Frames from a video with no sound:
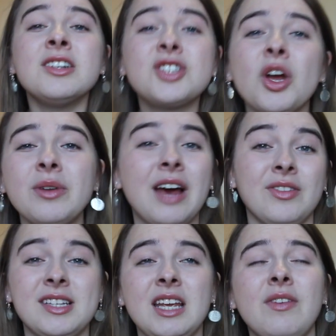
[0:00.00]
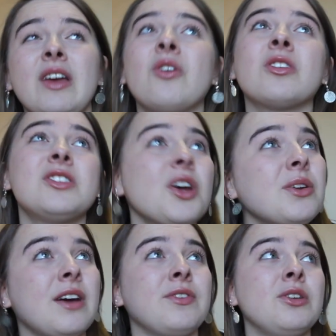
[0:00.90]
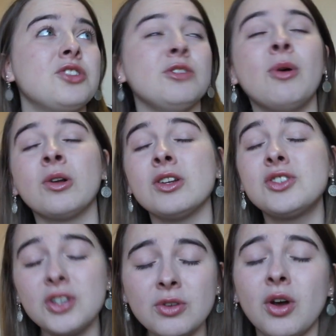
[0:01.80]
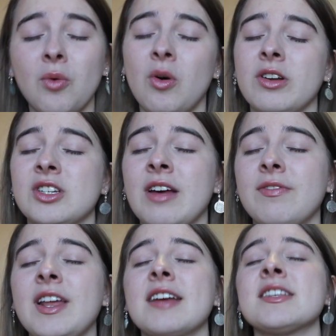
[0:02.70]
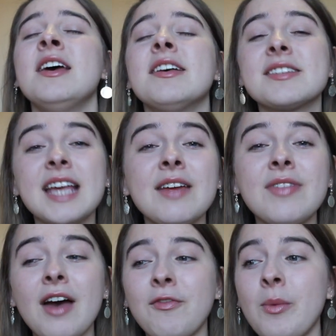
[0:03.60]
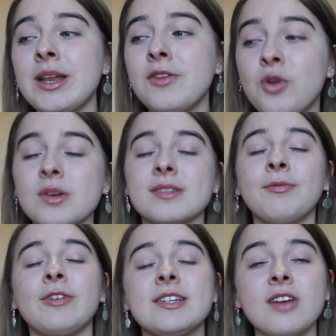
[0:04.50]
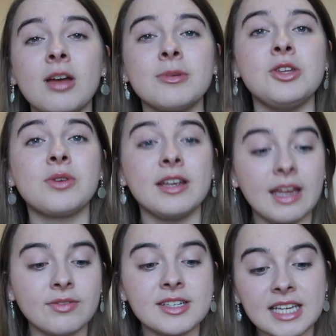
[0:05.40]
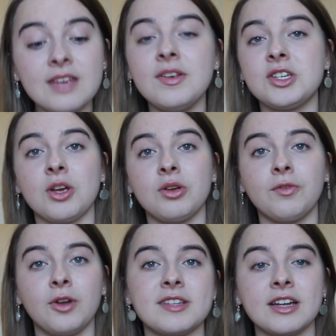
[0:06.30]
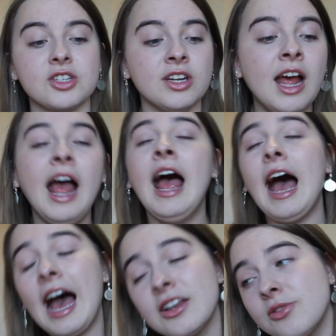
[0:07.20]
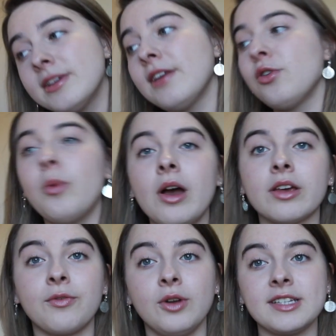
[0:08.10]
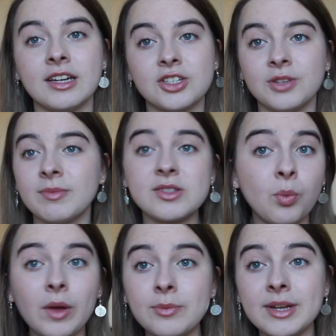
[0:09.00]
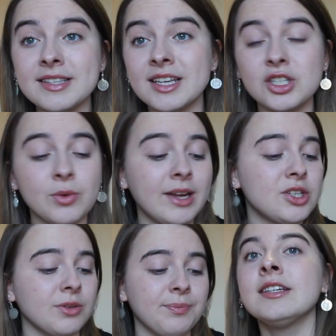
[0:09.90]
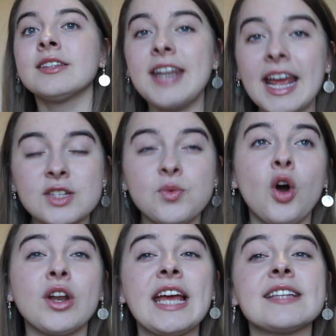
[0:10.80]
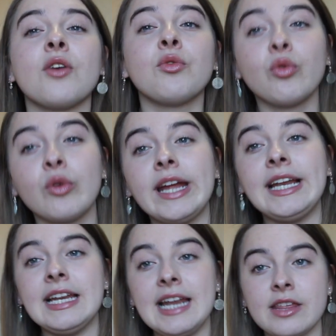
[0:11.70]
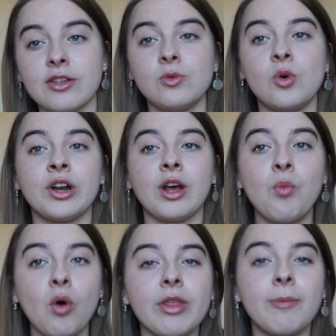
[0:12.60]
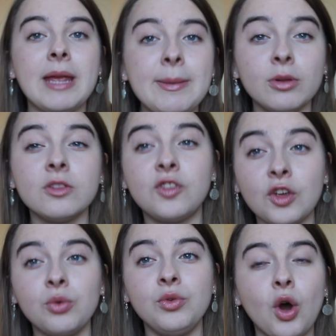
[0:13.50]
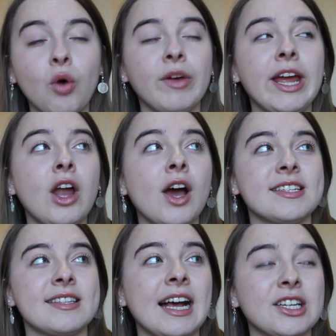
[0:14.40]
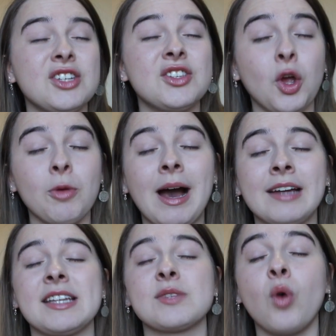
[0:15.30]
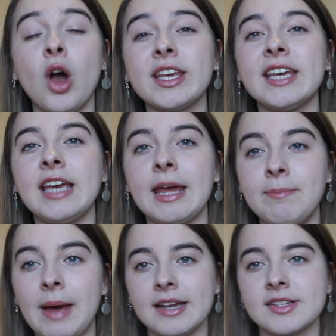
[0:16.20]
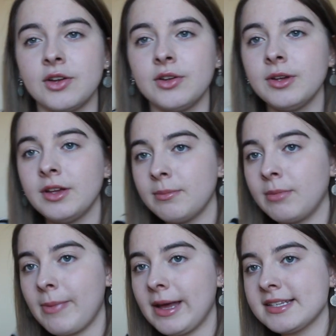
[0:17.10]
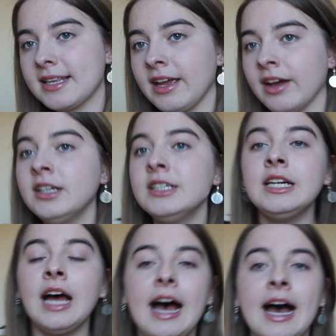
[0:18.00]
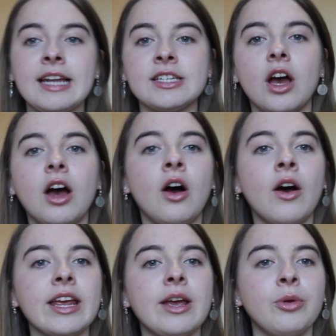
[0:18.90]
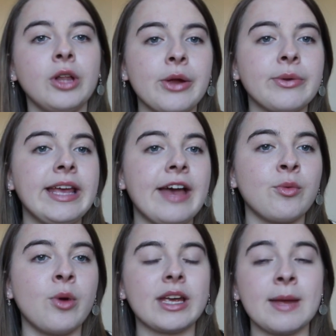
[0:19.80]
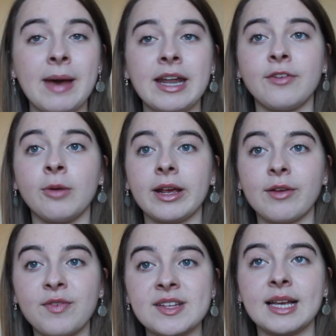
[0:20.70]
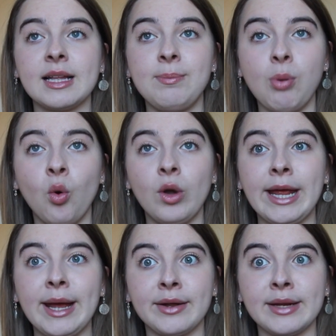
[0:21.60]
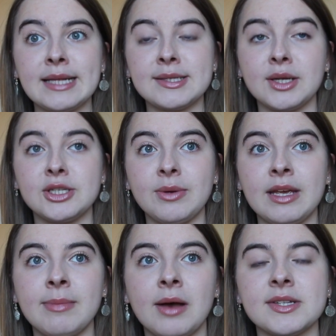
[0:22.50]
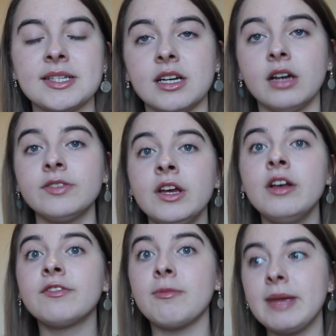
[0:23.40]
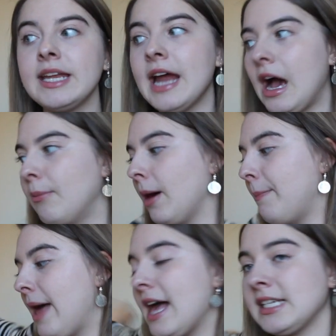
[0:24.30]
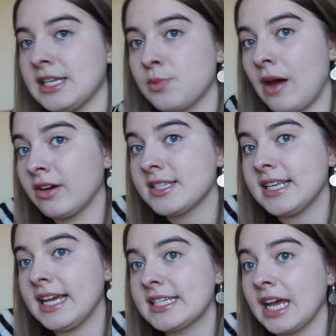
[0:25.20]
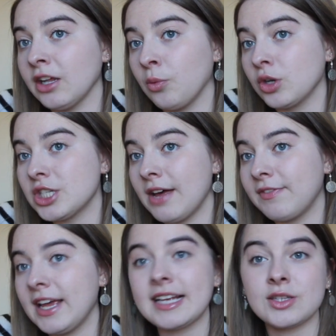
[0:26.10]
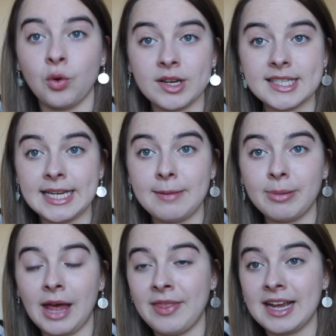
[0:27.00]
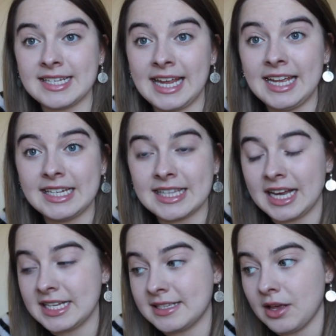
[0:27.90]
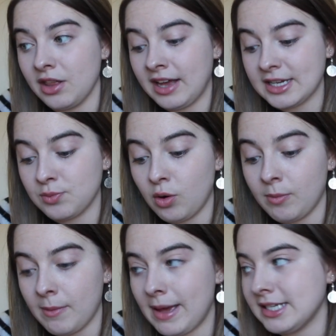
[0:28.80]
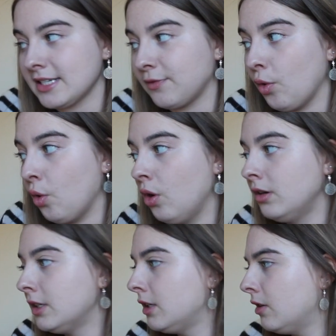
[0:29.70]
Don't have a TV on, don't have YouTube on, do not watch Netflix. Save that for when you've got some free time and you can give the TV show your full attention and you can give your work your full attention. It's a win-win situation. The next one is a really lethal one, and one that people do not realise is actually so bad, and it's working in bed. So my bed is here, and I will only ever work in bed if I'm like physically poorly and I need to like do emails and stuff. For me now, my bed is where I sit and I watch Netflix or I sleep, and that is it. That is what my bed is for.